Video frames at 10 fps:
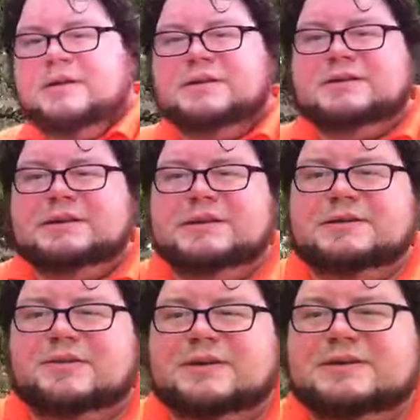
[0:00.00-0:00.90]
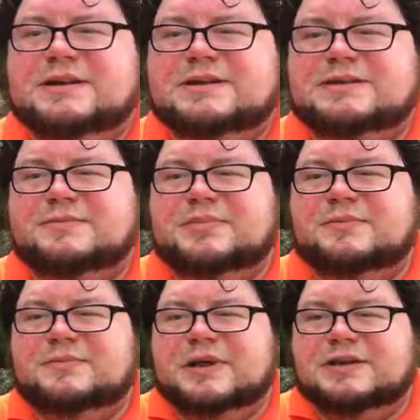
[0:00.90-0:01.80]
See, so
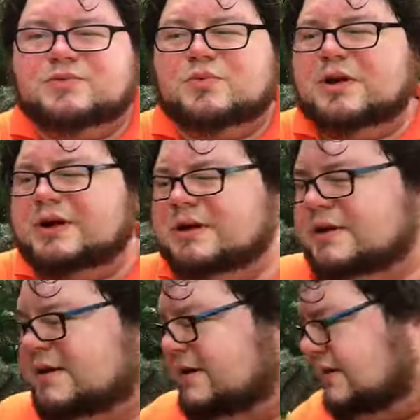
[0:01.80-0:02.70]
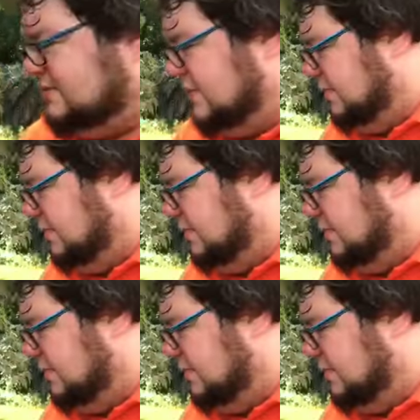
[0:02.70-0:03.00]
it's wood that's been